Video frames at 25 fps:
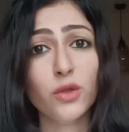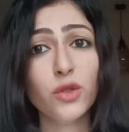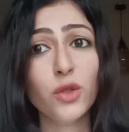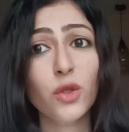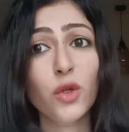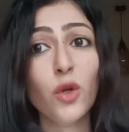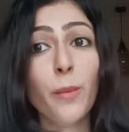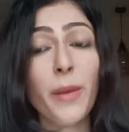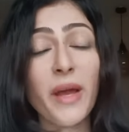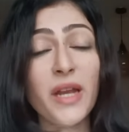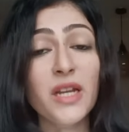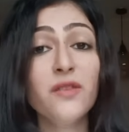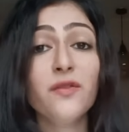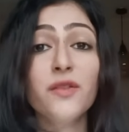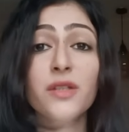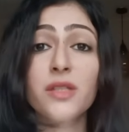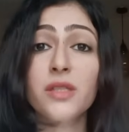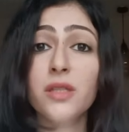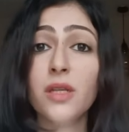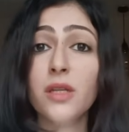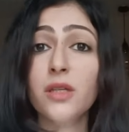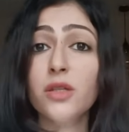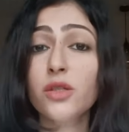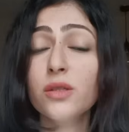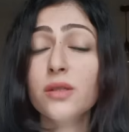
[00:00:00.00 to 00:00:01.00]
So your
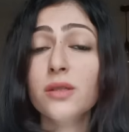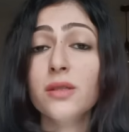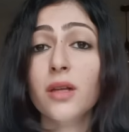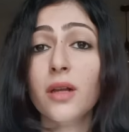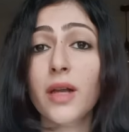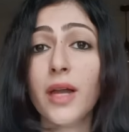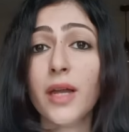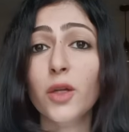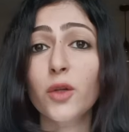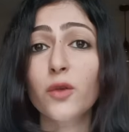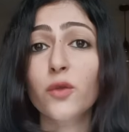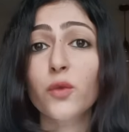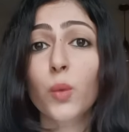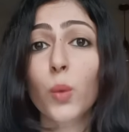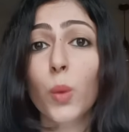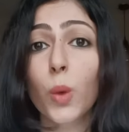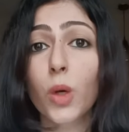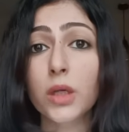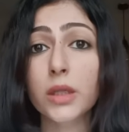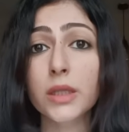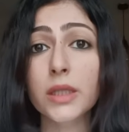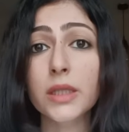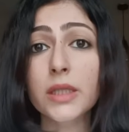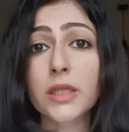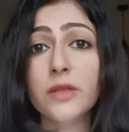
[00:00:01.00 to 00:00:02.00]
manifestations are kind of
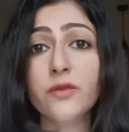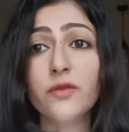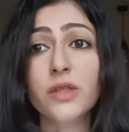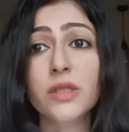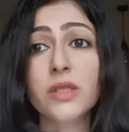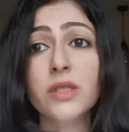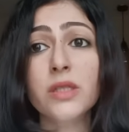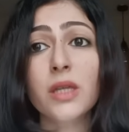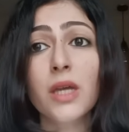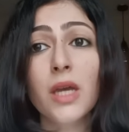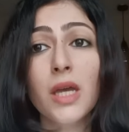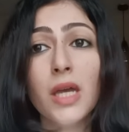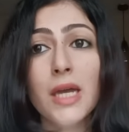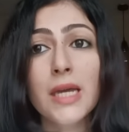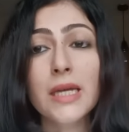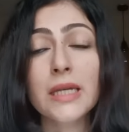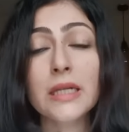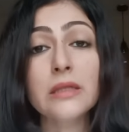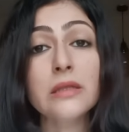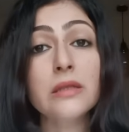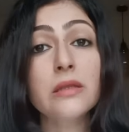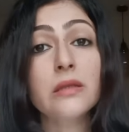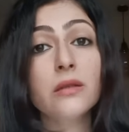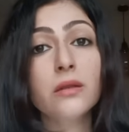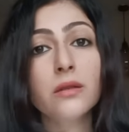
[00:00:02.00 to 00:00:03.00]
working if it's
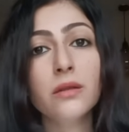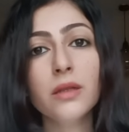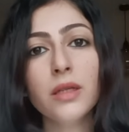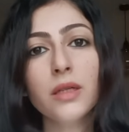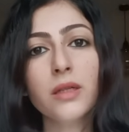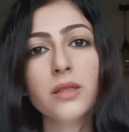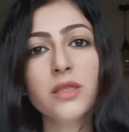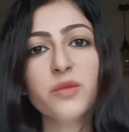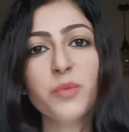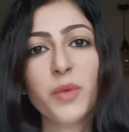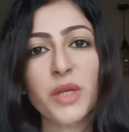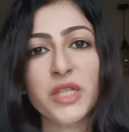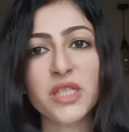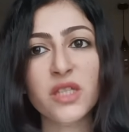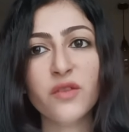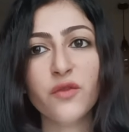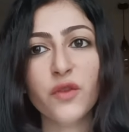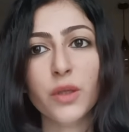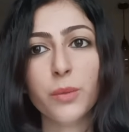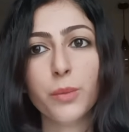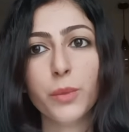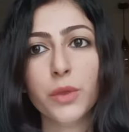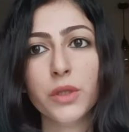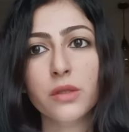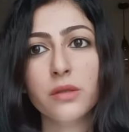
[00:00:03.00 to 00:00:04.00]
concerning a
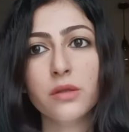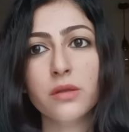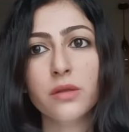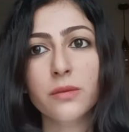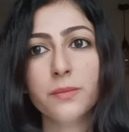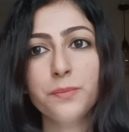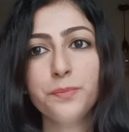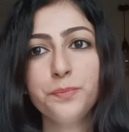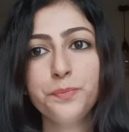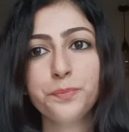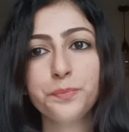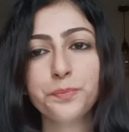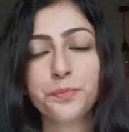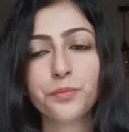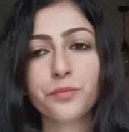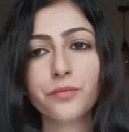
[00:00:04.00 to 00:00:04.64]
specific person.